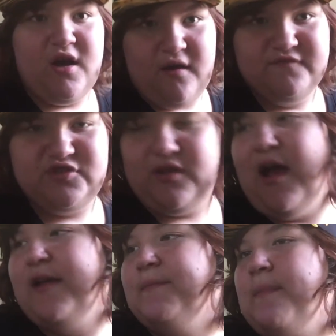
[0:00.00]
of
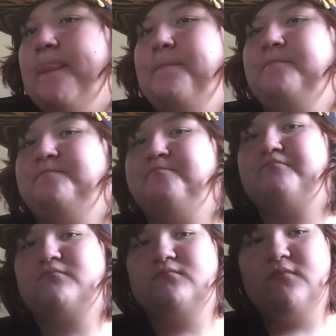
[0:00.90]
July,
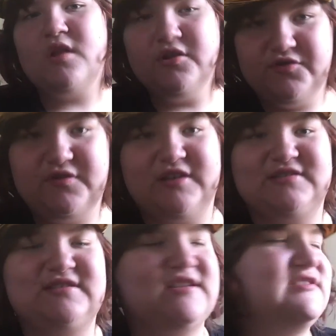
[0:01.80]

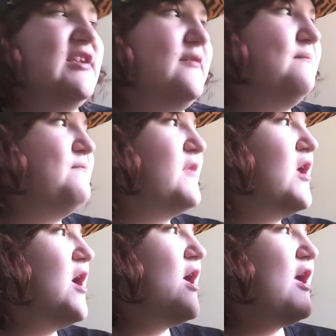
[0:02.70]
2016.
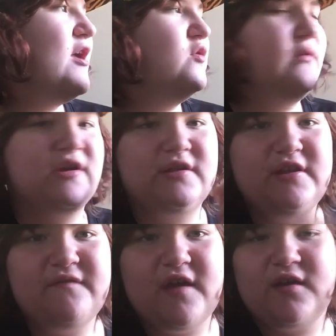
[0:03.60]
And we are
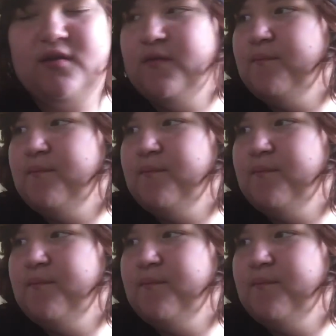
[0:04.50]
leaving